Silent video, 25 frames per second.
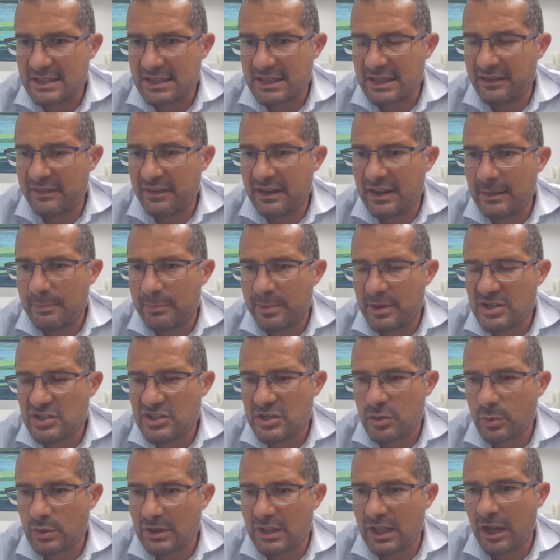Even a
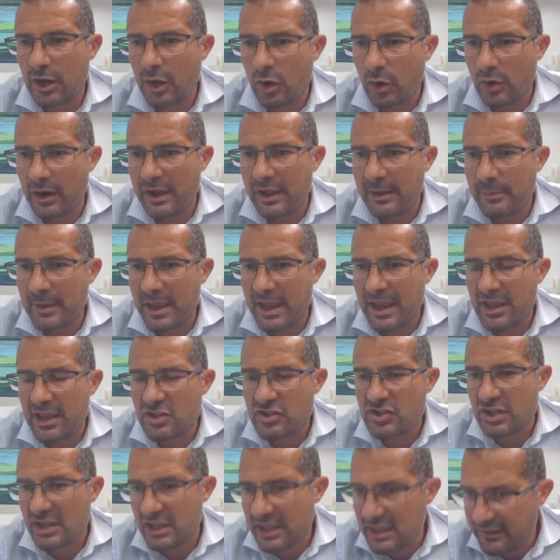patient with a low
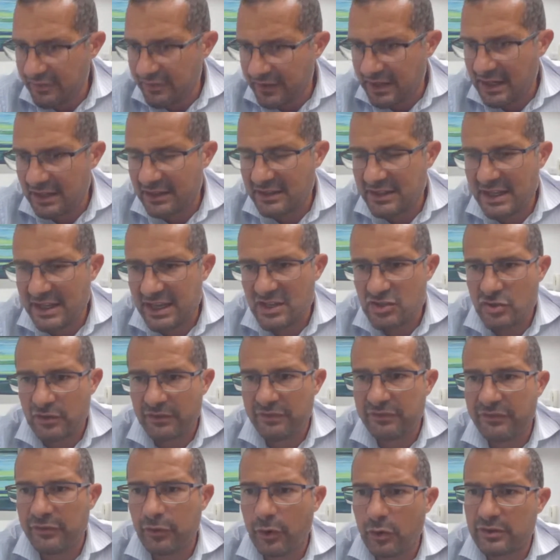AMH, even at the age
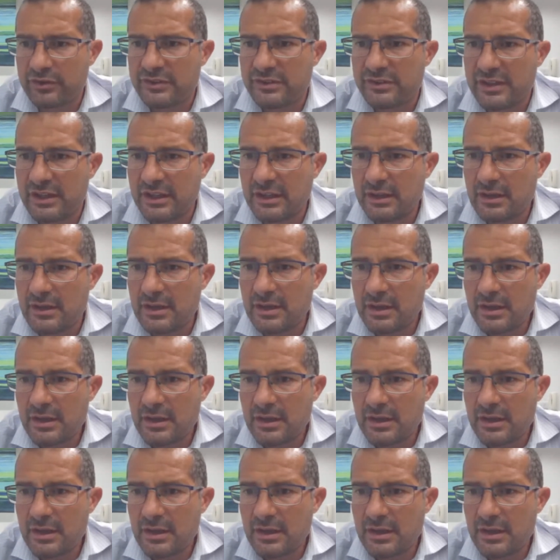of 40,